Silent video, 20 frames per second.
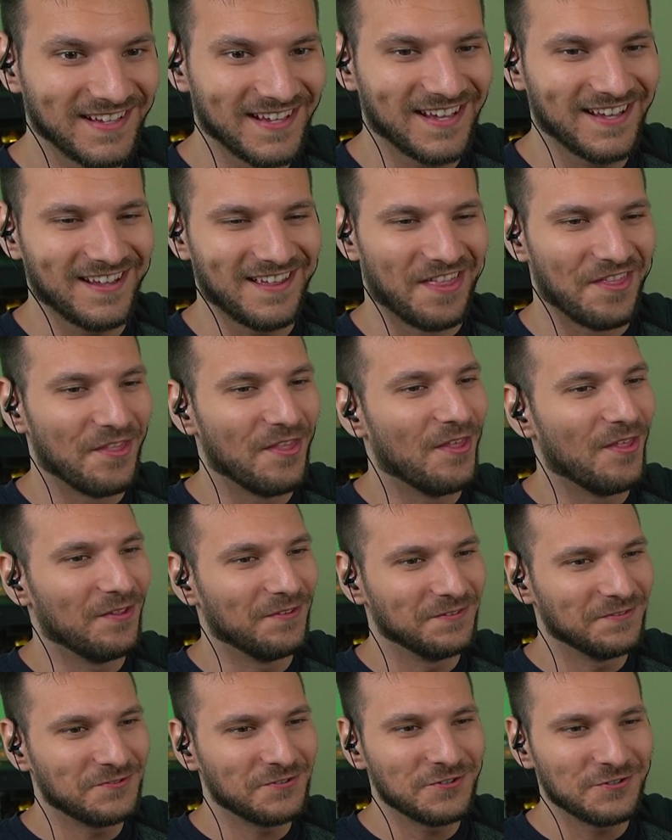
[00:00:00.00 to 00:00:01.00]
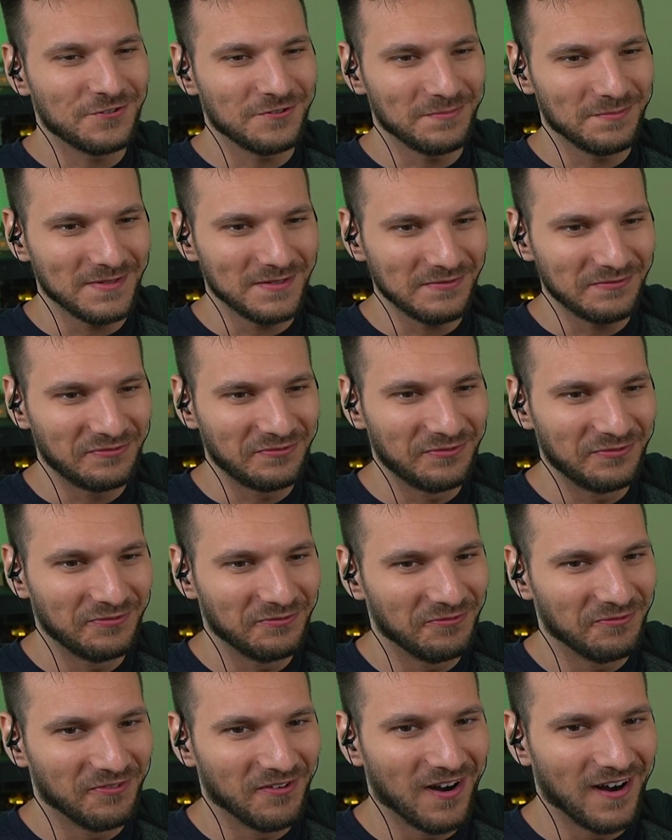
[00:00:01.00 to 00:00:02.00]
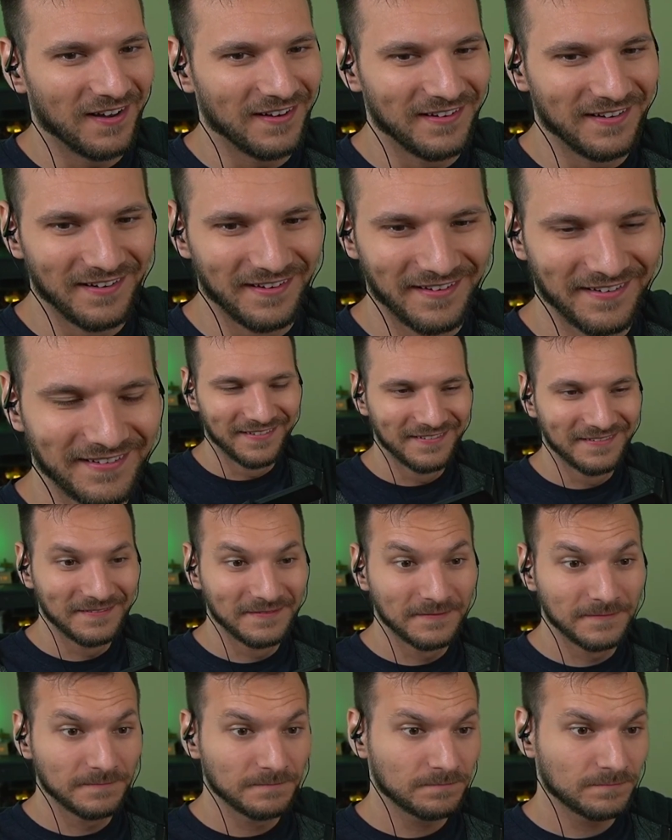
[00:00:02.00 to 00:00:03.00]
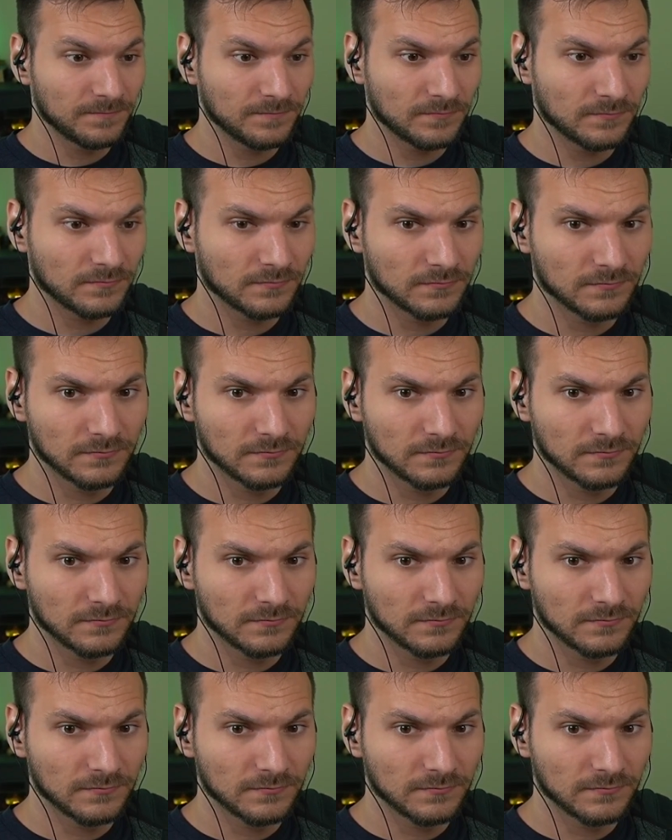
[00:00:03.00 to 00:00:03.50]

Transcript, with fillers: My friend, should be instead fun. of a messy free-for-all,